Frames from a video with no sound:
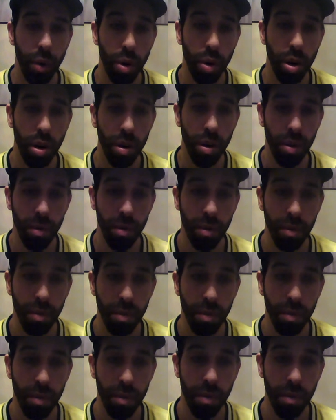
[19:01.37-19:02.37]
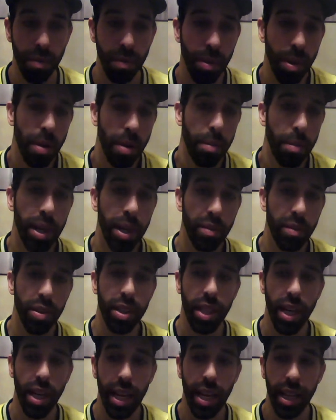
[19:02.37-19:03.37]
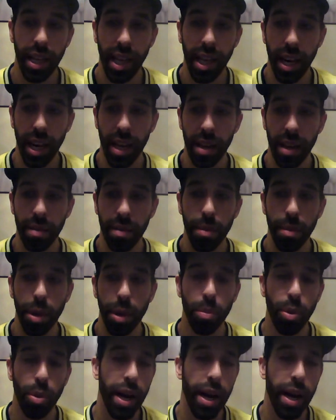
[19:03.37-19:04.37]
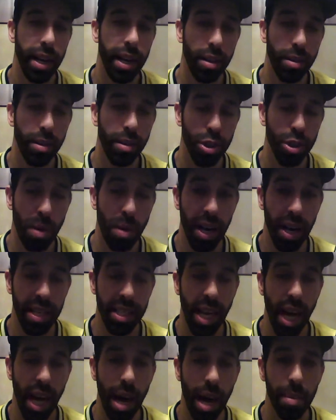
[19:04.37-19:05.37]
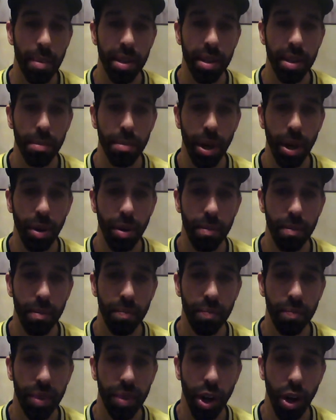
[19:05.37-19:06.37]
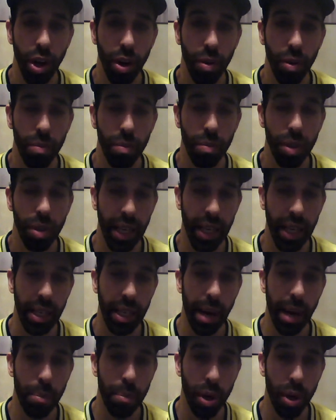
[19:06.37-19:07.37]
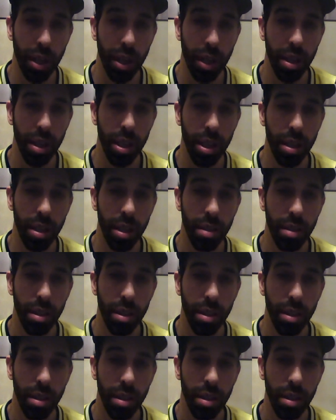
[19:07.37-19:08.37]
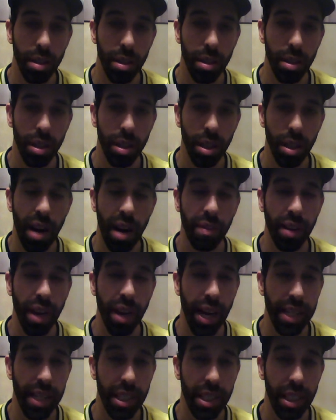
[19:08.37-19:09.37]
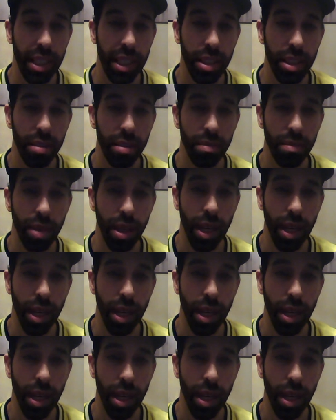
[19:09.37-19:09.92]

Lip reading: were. Even today they kind of. Brian had a little smart-ass comment about Nick not putting the off constantly